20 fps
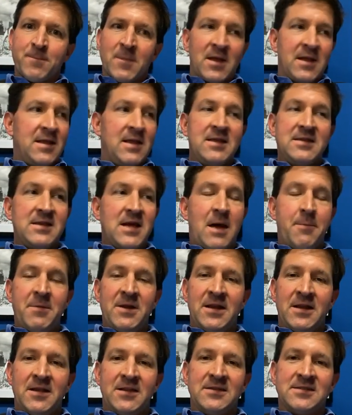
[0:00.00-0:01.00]
And
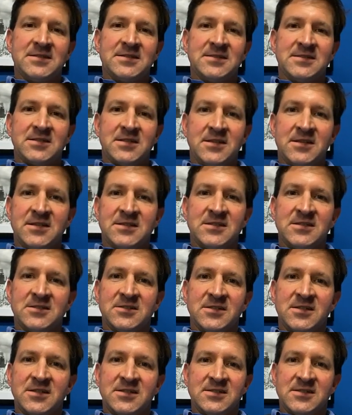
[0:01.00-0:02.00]
this
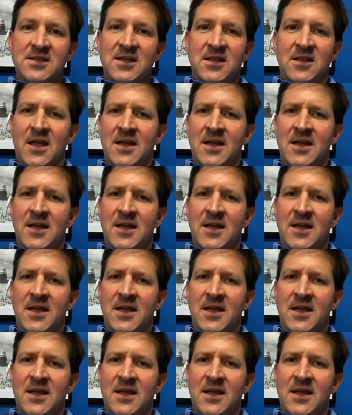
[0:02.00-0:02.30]
is it.